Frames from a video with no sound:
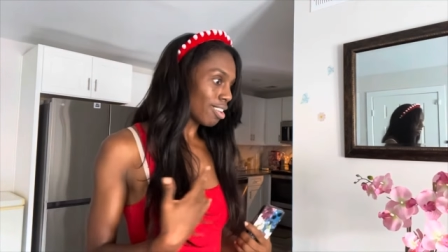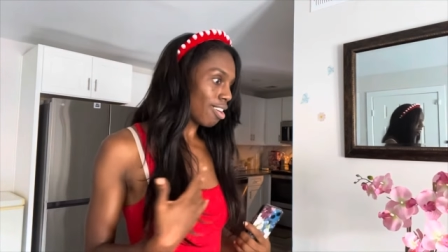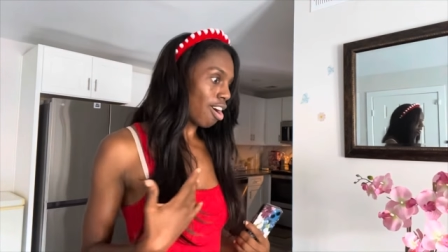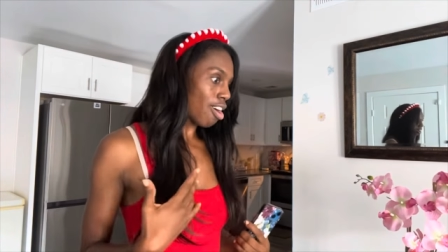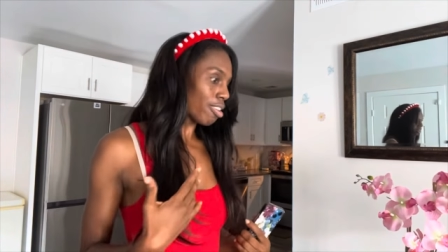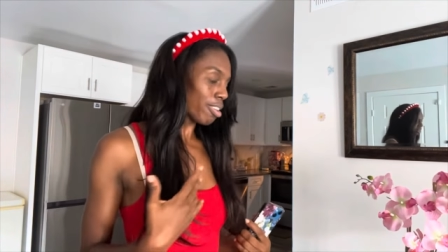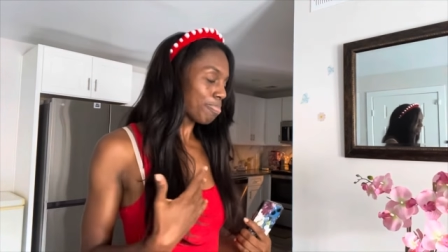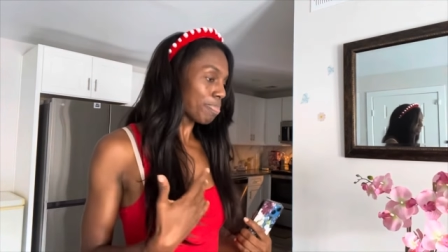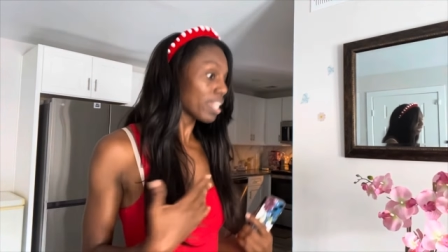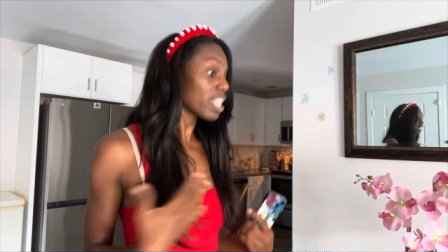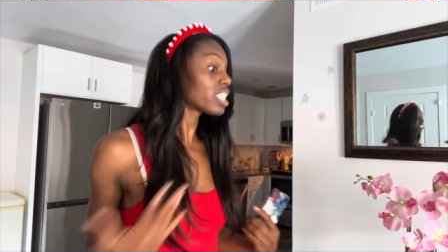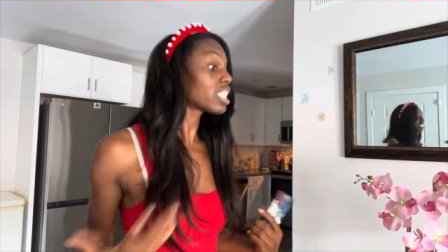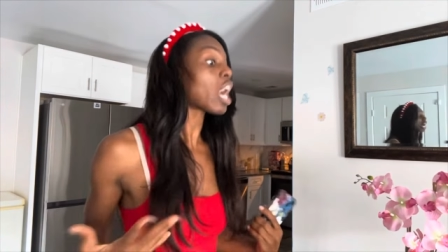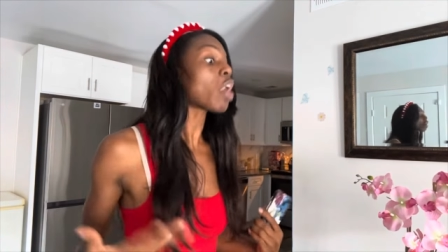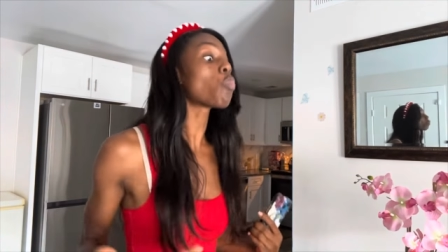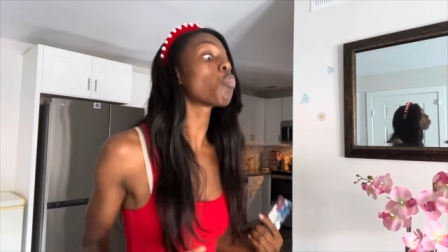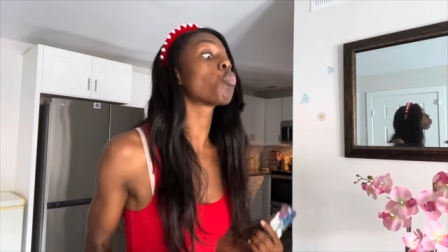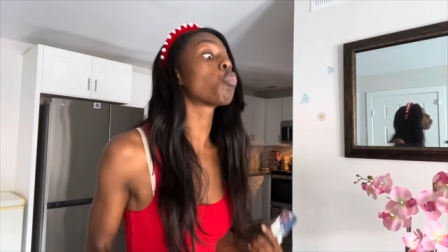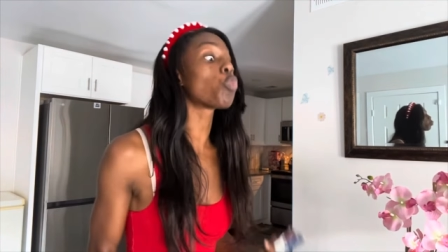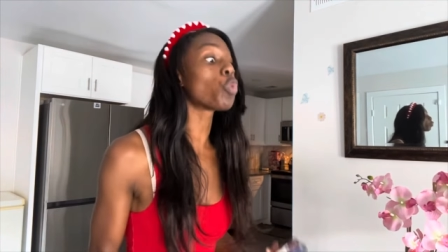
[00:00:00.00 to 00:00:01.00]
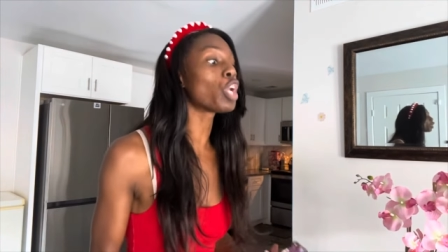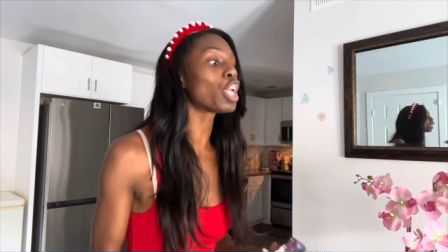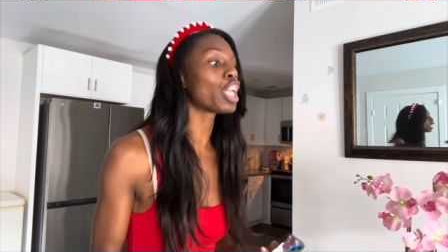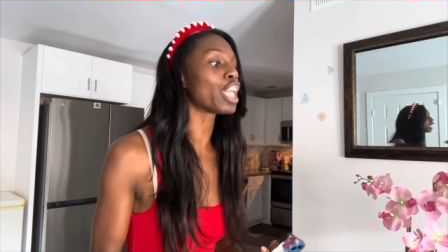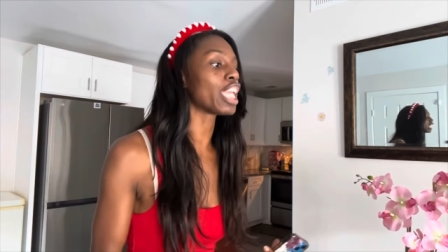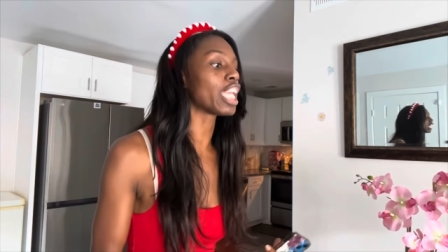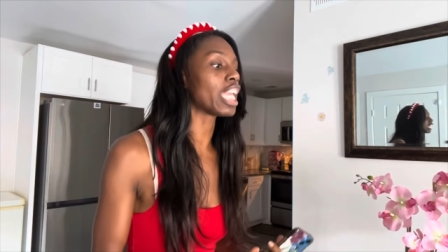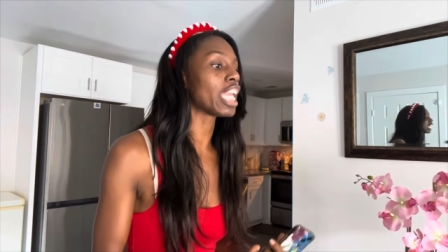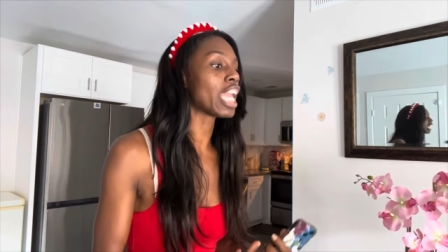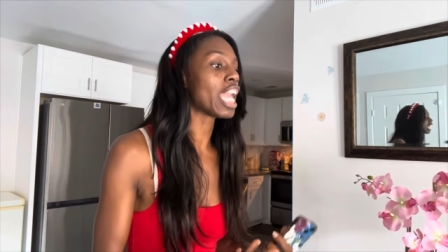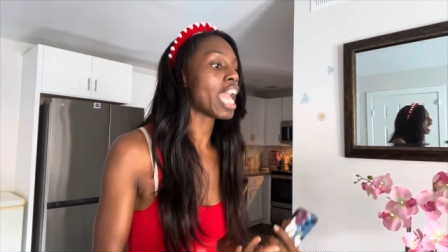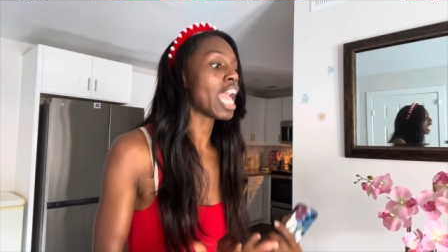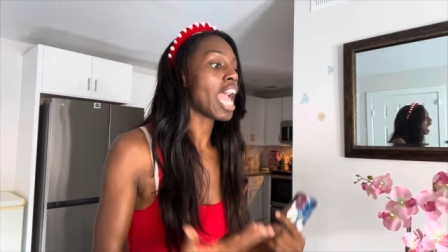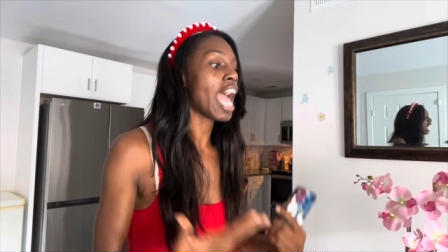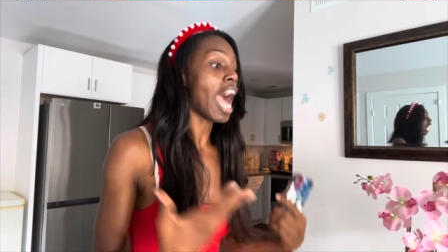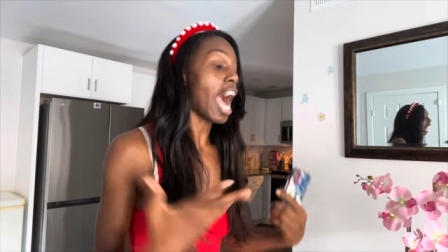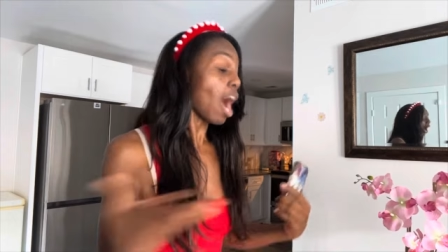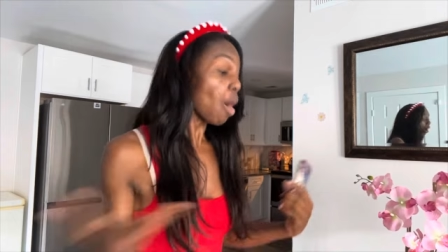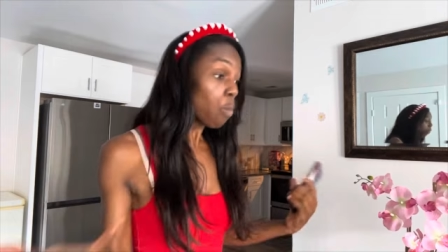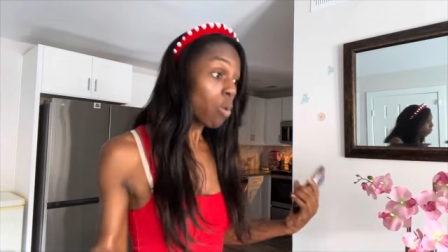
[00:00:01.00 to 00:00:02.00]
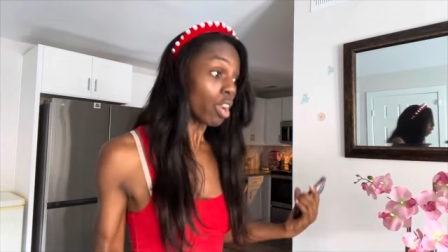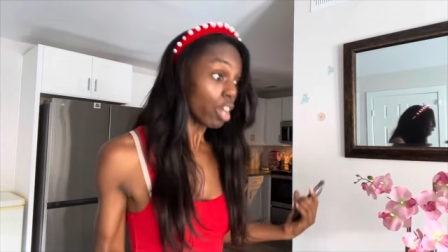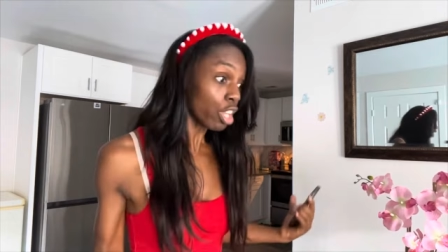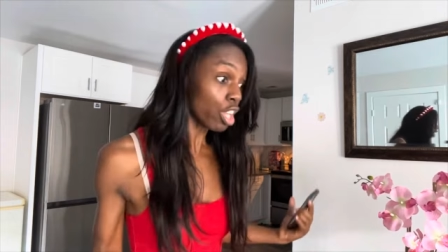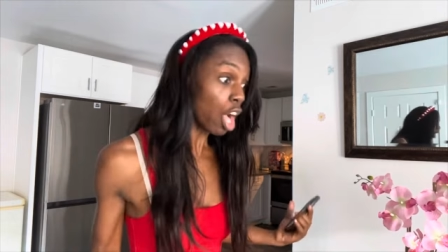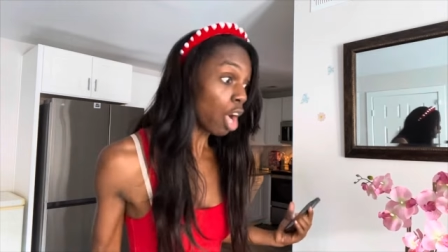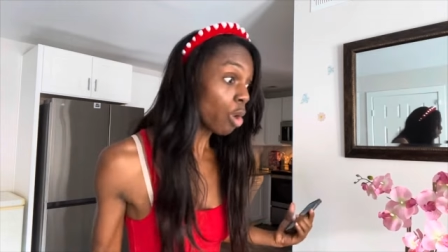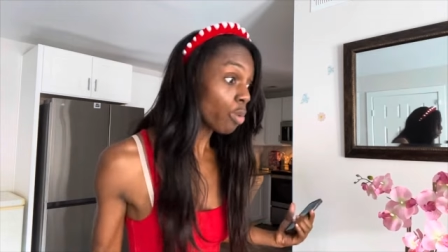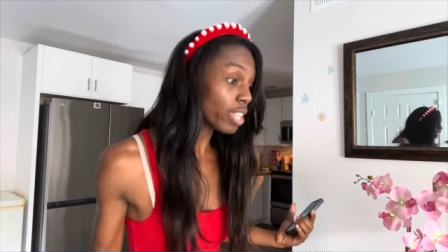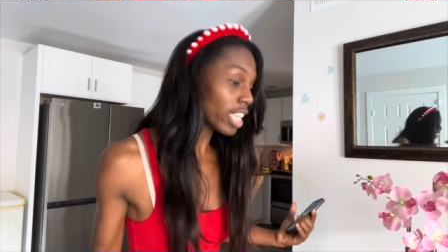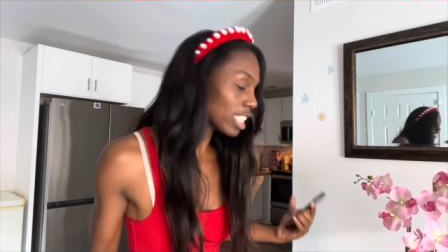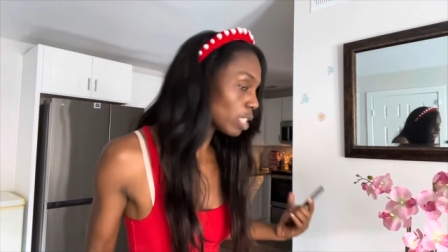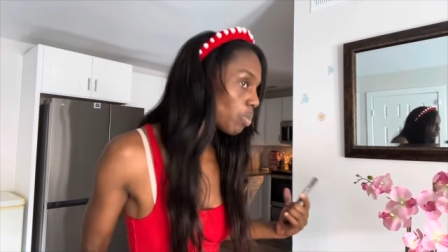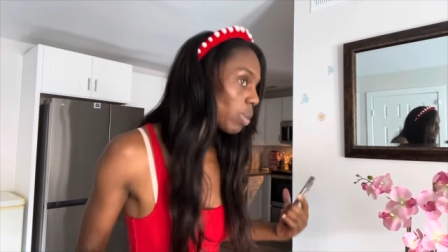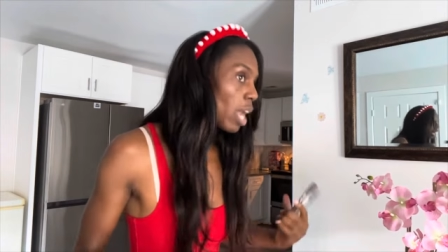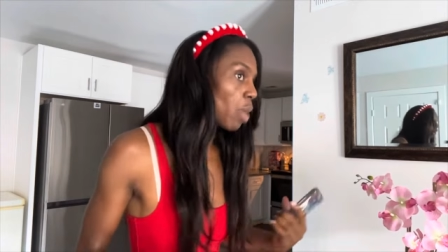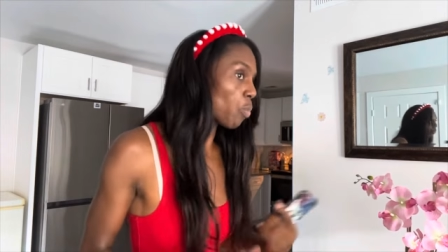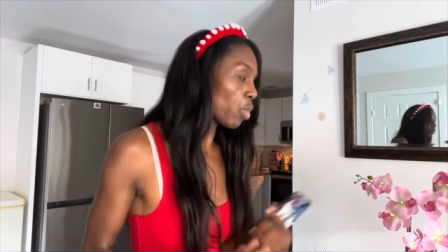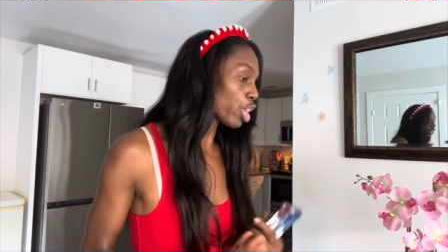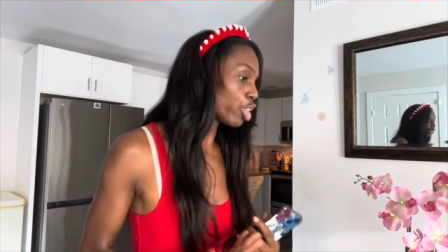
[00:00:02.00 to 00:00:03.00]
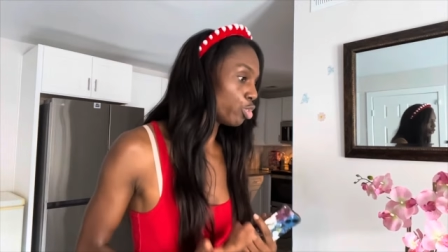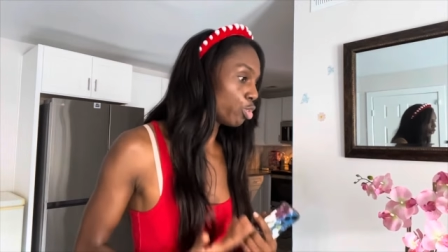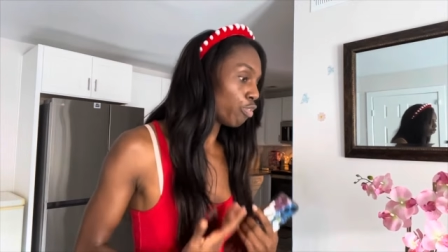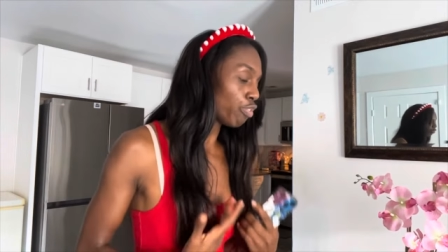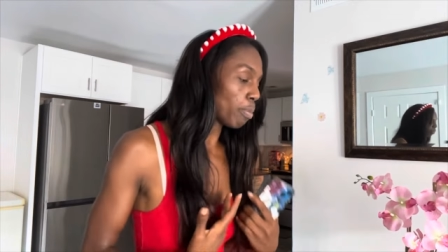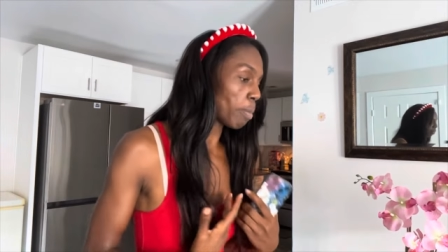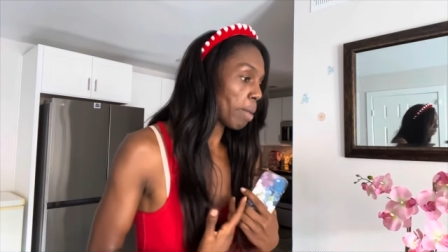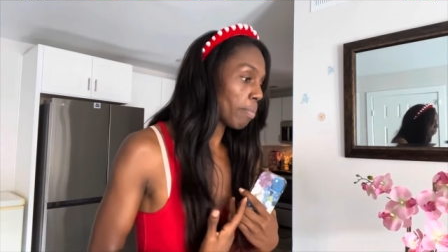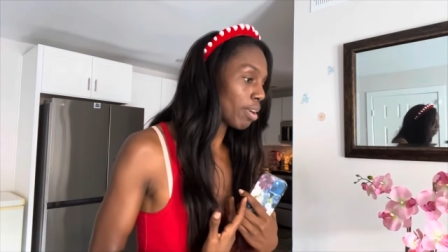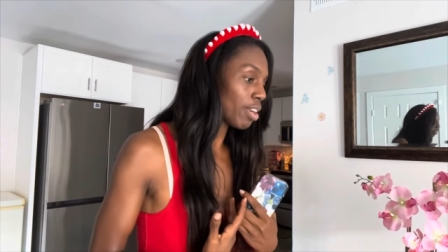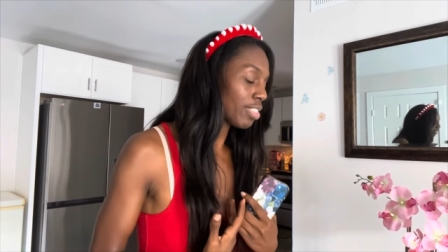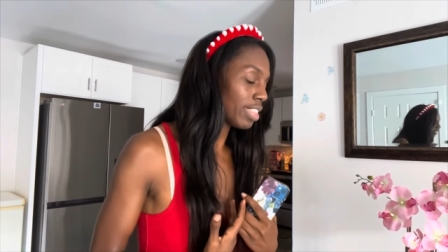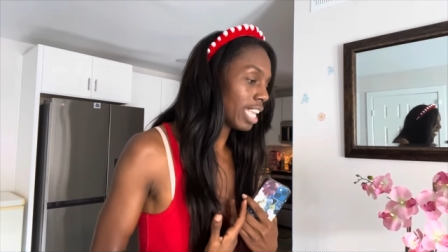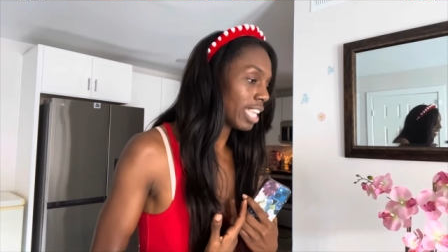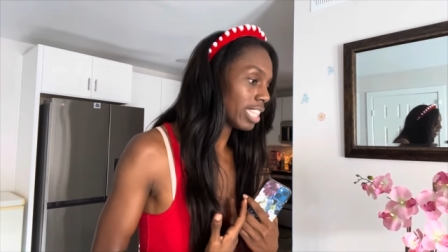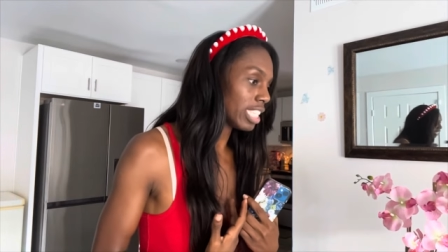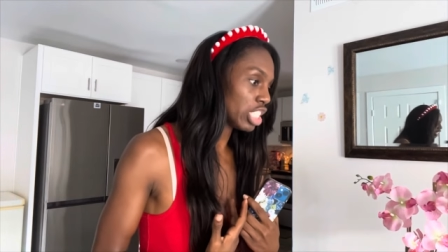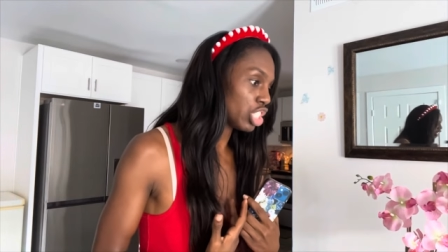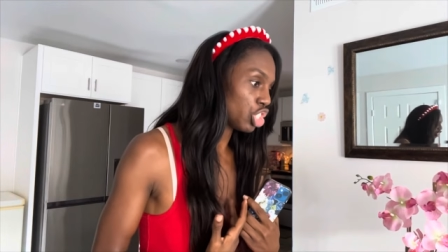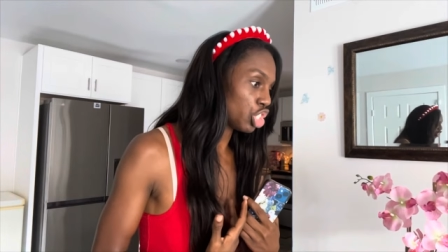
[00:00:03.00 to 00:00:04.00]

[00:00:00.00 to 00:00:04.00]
Or because I want to go. That's what I want to do for my birthday this